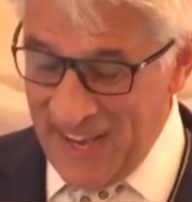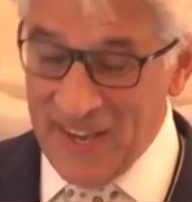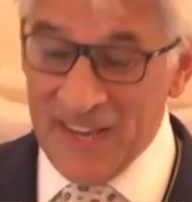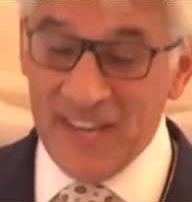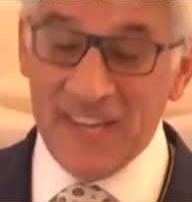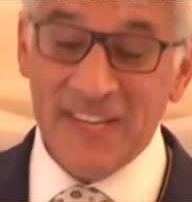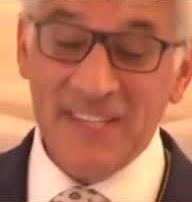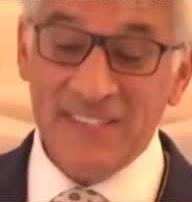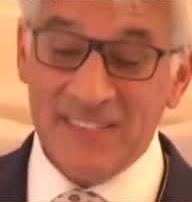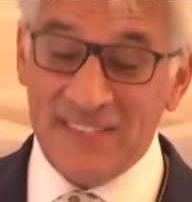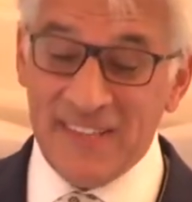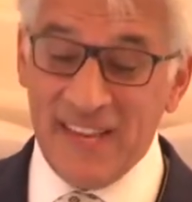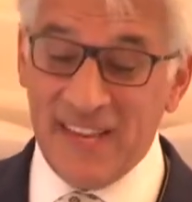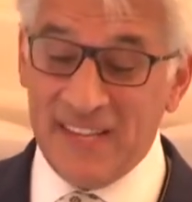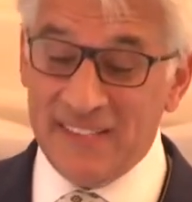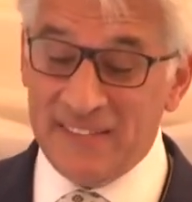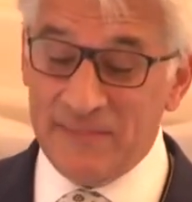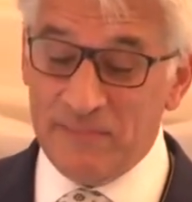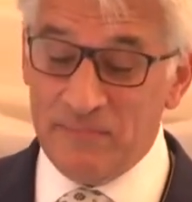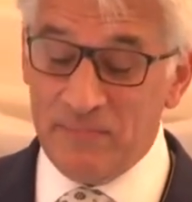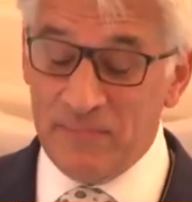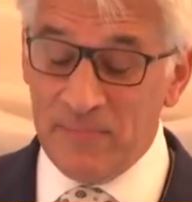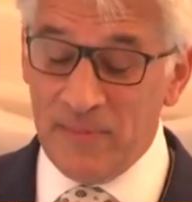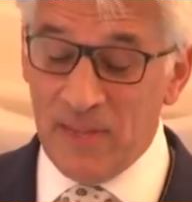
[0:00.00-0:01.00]
He said,
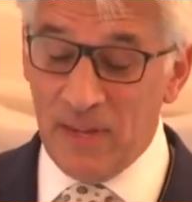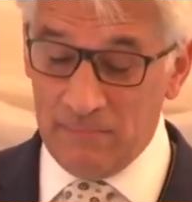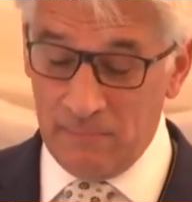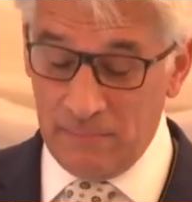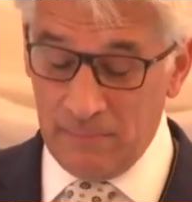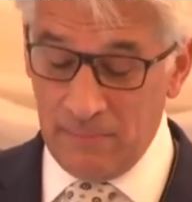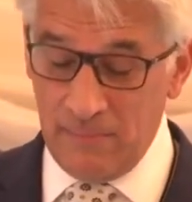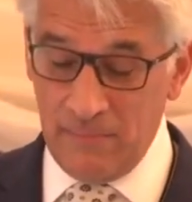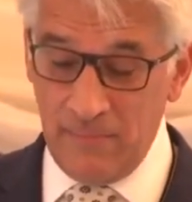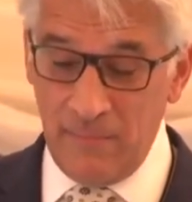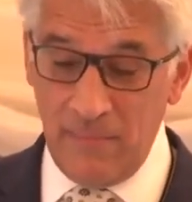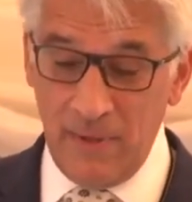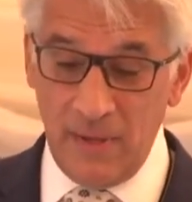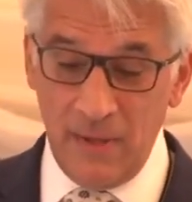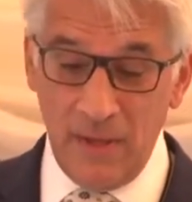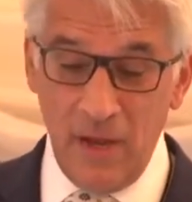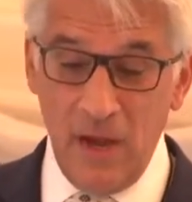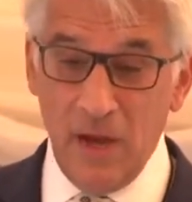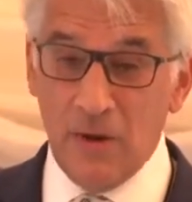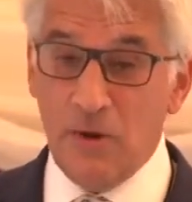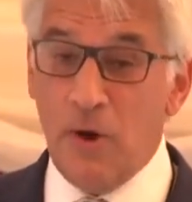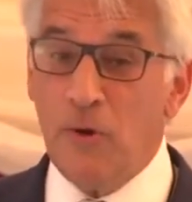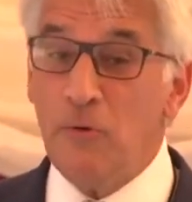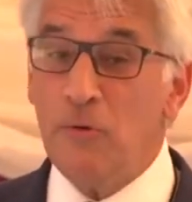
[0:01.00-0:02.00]

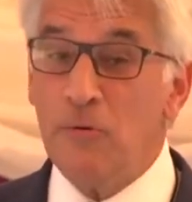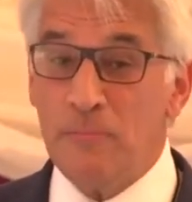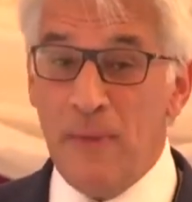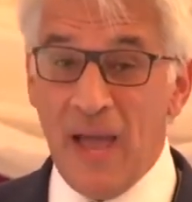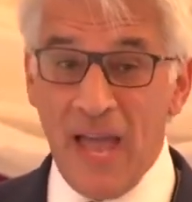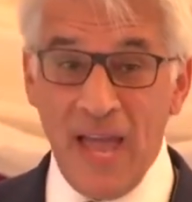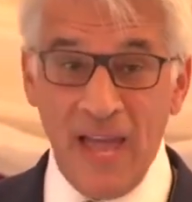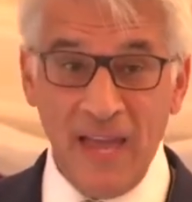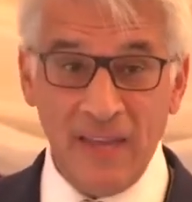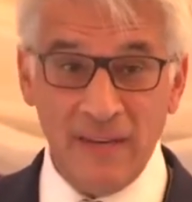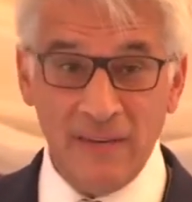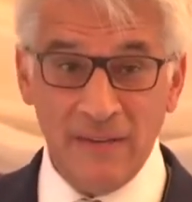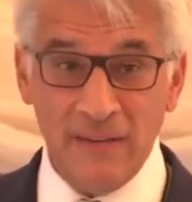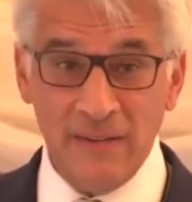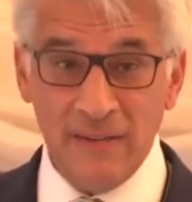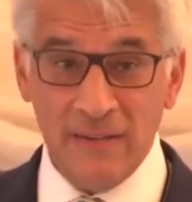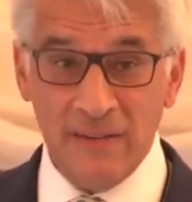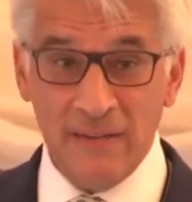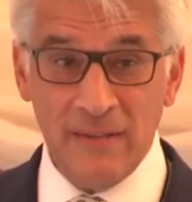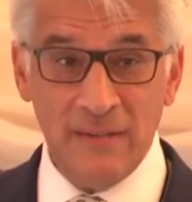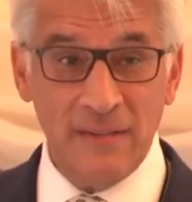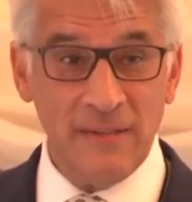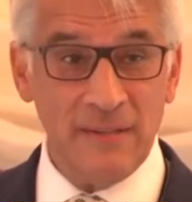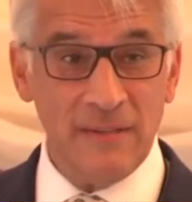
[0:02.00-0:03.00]
an old man
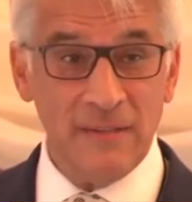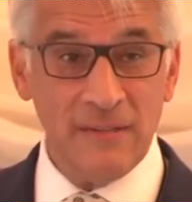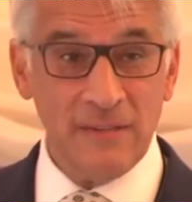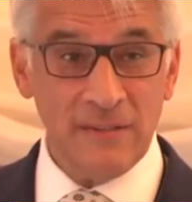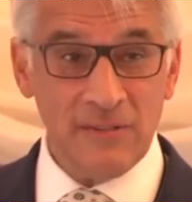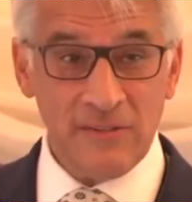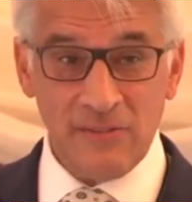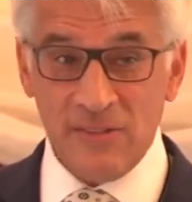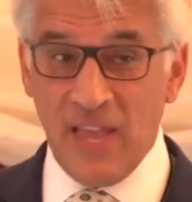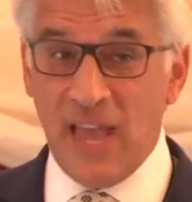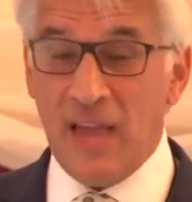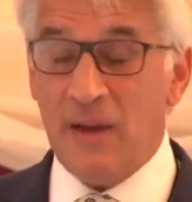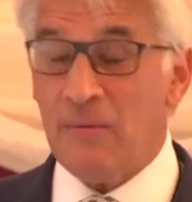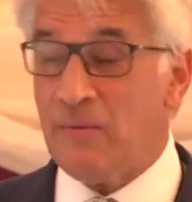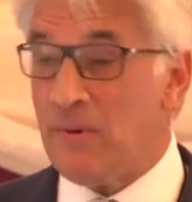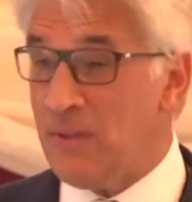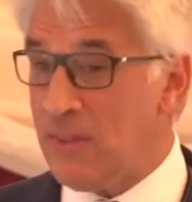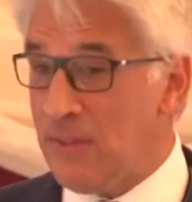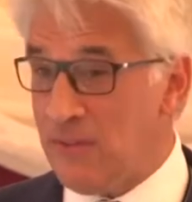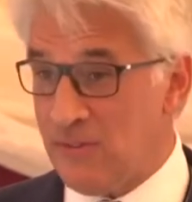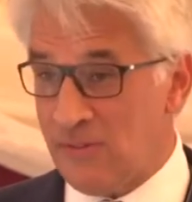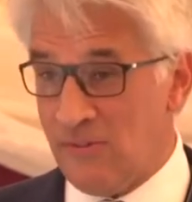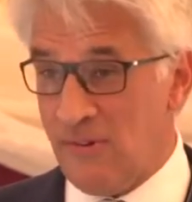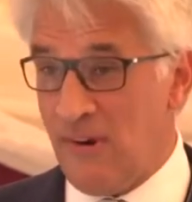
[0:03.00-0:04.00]
sat with
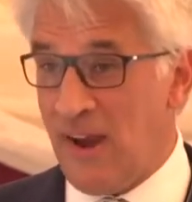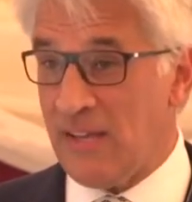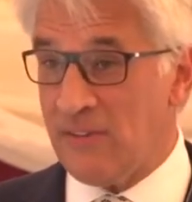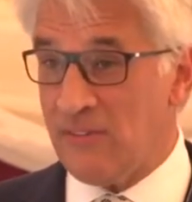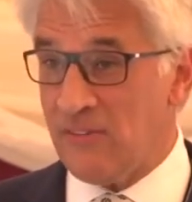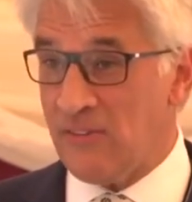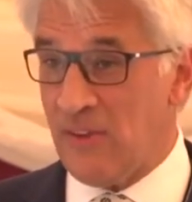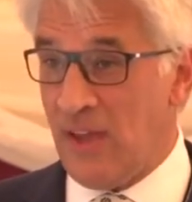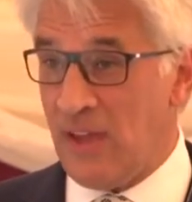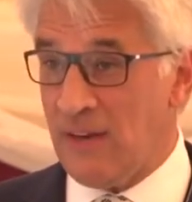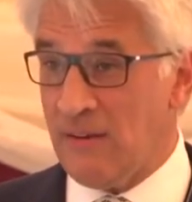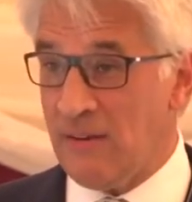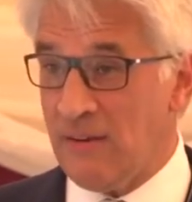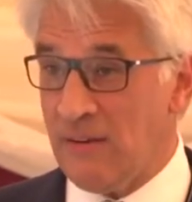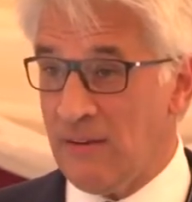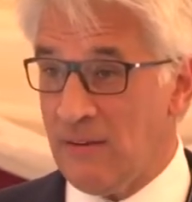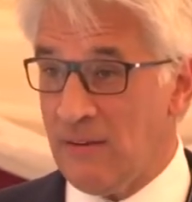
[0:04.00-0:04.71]
his grandson,